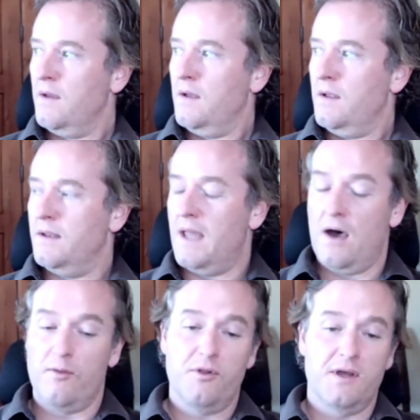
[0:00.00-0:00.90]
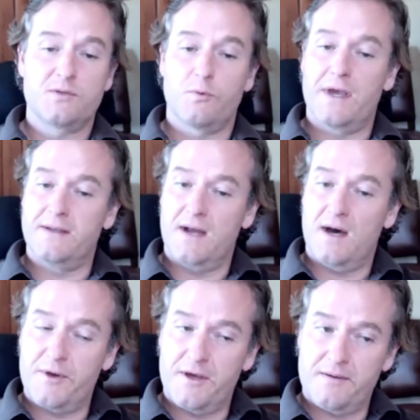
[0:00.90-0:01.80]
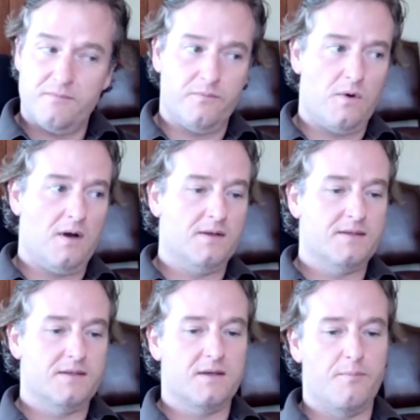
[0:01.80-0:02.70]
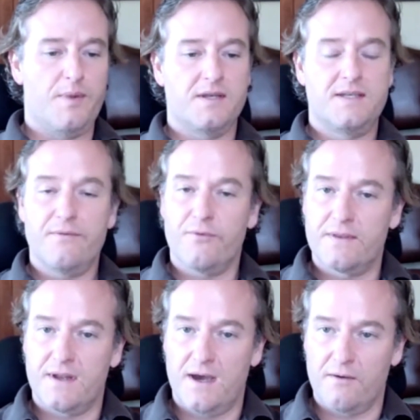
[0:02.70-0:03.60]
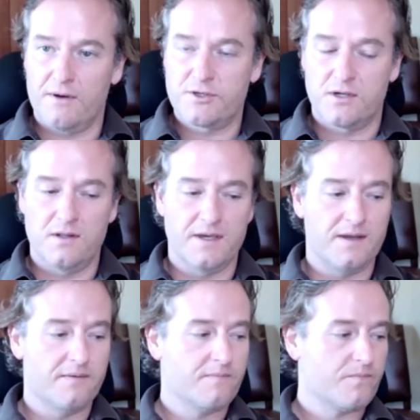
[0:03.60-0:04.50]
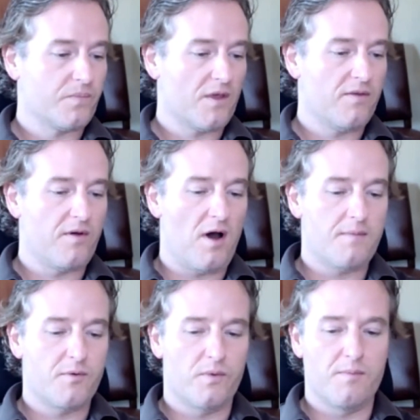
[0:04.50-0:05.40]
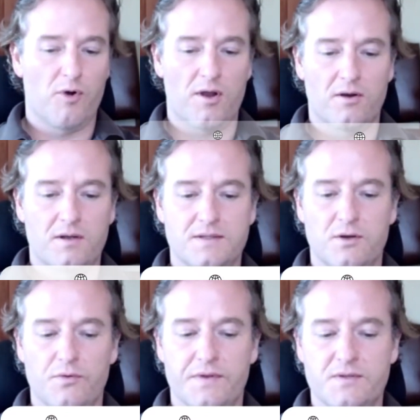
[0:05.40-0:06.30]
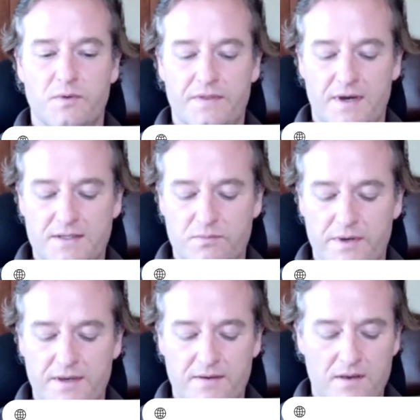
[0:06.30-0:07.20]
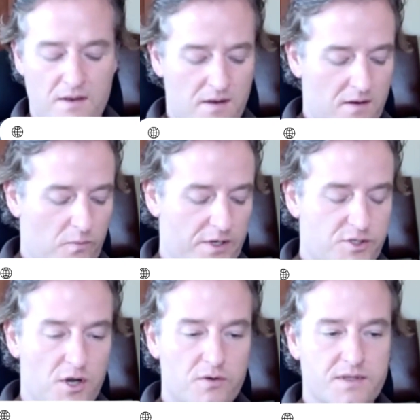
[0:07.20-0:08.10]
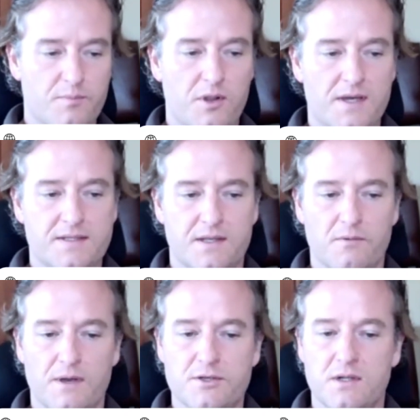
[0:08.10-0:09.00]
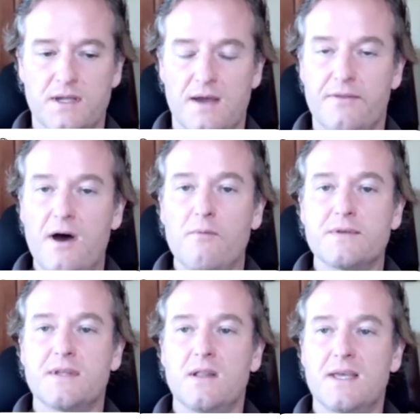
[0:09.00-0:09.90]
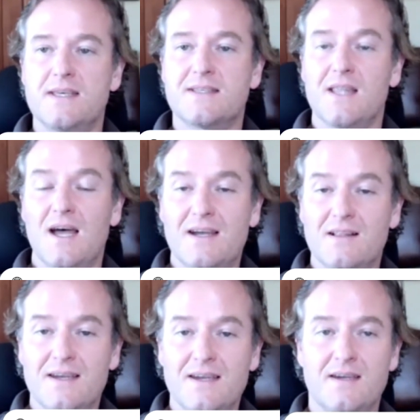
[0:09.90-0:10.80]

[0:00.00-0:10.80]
Now, the place we ended up in was a bit different than I originally thought, but we brought our consultants with us. We chose the place that originally I thought was the least likely